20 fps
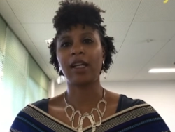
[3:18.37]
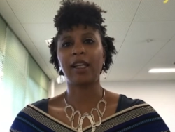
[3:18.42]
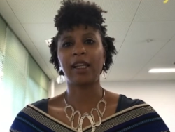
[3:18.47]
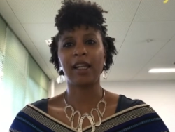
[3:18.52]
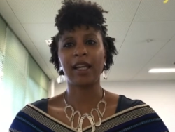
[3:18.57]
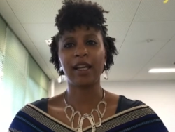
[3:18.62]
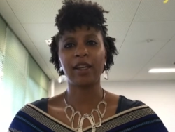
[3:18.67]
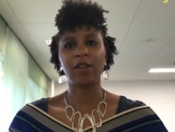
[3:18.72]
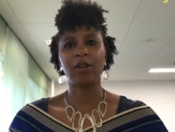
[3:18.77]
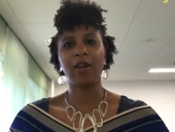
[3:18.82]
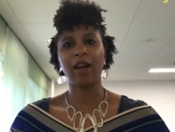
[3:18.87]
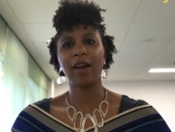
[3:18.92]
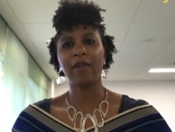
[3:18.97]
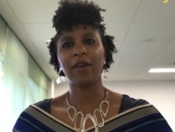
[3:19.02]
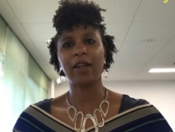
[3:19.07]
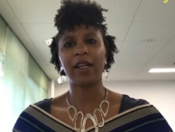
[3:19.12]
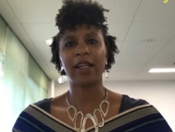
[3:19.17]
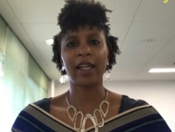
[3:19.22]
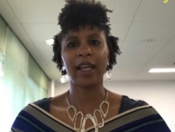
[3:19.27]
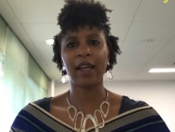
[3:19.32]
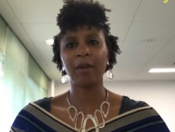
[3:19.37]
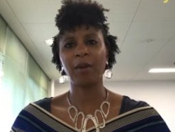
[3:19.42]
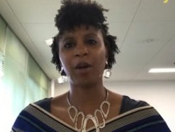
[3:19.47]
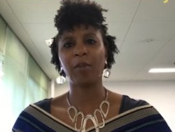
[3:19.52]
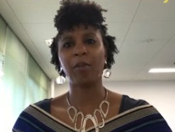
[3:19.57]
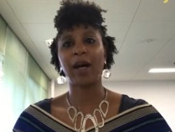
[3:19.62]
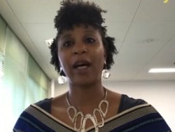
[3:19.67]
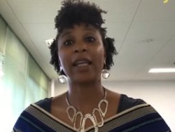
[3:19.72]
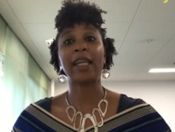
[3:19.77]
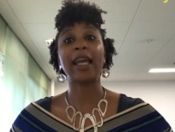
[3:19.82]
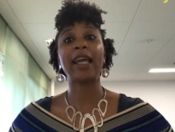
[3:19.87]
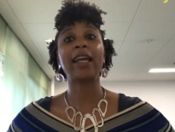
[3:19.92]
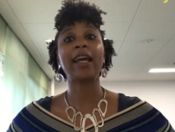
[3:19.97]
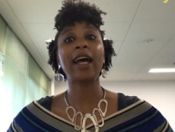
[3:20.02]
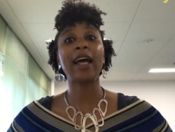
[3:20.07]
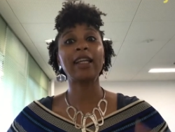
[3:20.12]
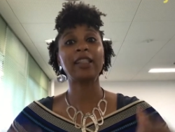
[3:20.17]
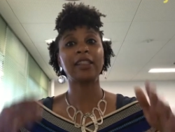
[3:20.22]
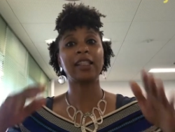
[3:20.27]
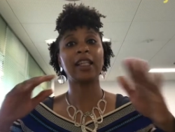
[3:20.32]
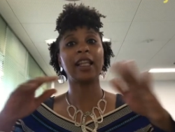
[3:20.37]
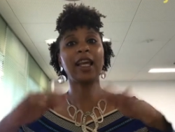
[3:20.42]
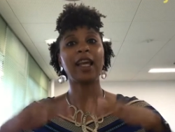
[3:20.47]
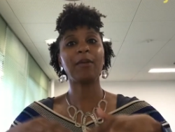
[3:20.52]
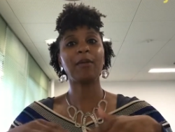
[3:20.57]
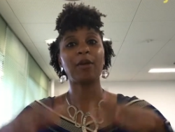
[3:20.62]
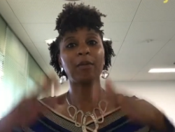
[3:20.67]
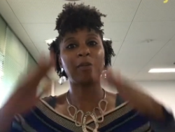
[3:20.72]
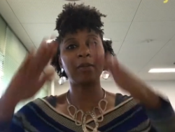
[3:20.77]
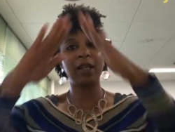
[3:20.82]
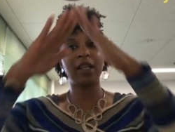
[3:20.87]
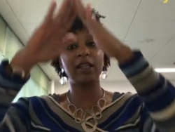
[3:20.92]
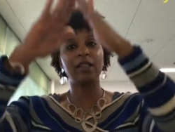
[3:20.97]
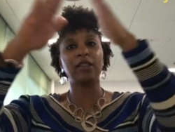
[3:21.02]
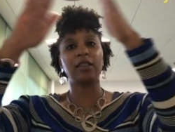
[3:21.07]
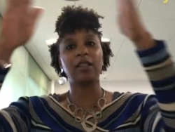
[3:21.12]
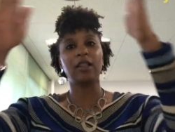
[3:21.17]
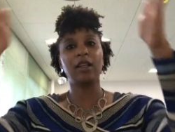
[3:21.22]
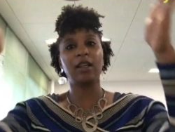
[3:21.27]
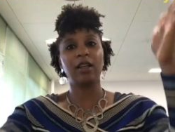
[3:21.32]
you have a glamour body. And guys, glamour means,